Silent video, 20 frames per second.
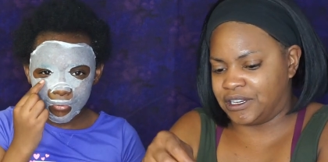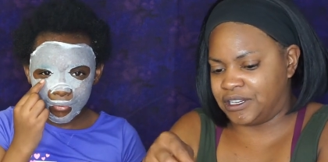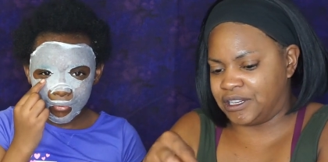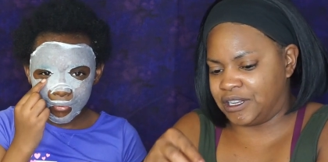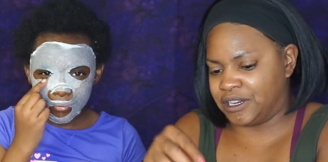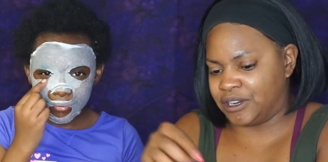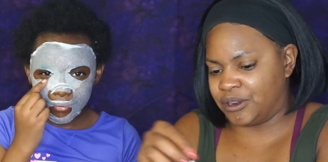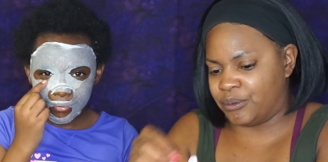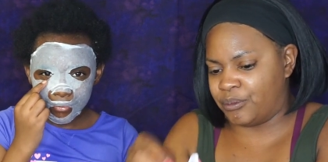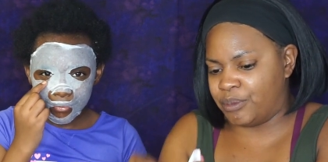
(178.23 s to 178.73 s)

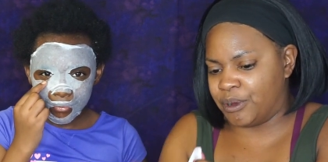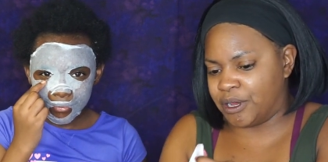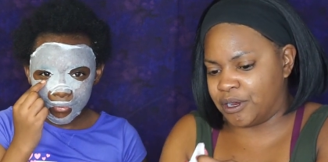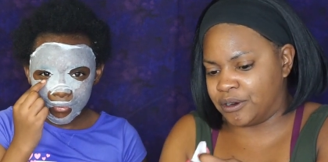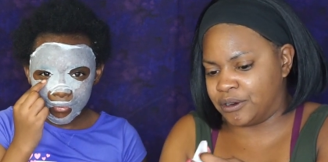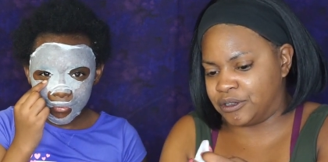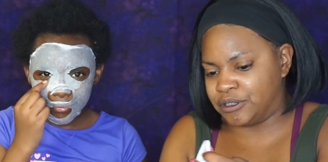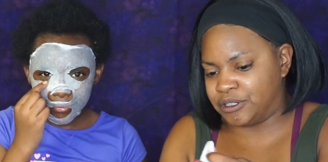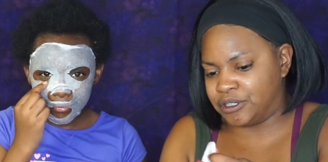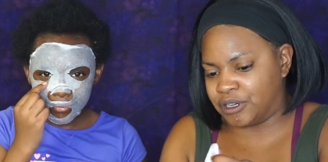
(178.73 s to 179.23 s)
Speaker 1: did a
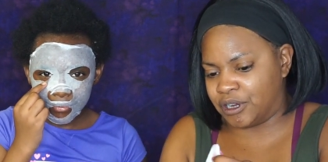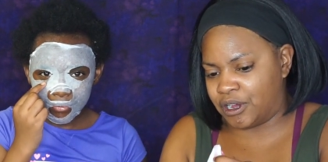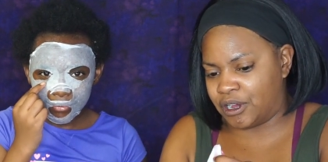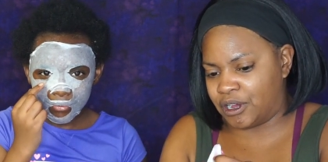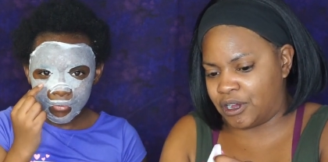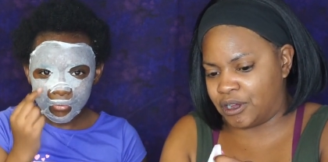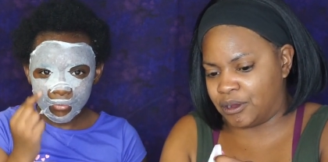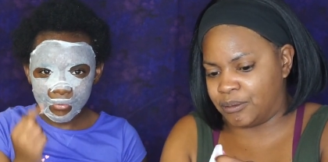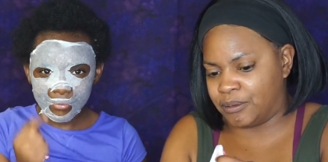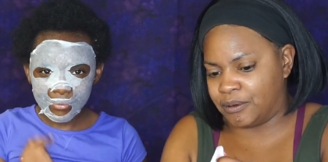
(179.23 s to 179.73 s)
better
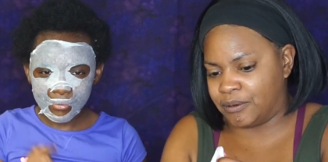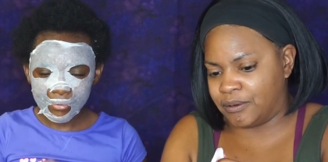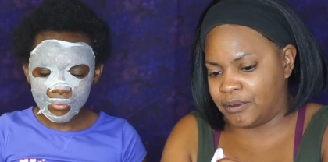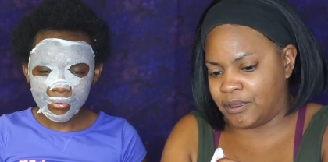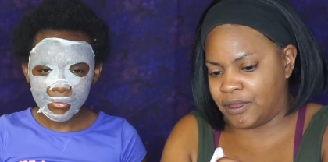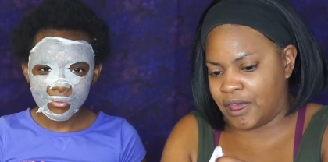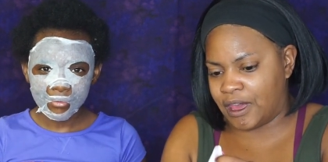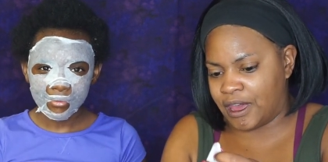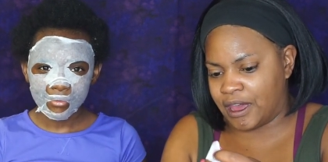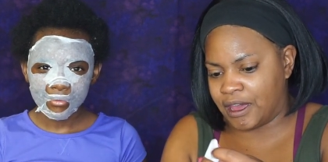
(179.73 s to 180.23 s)
job
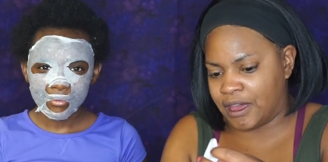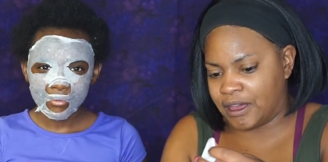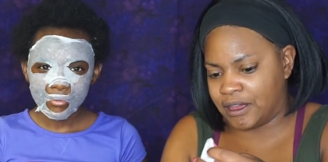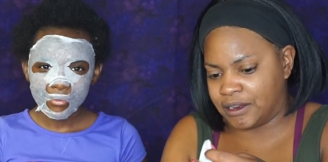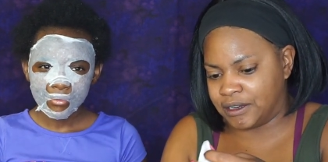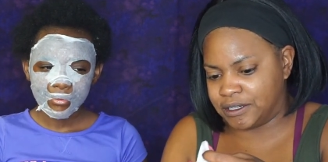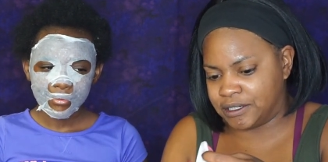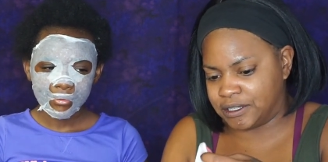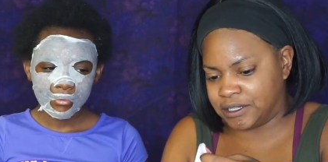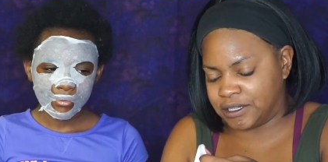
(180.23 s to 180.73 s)
of that.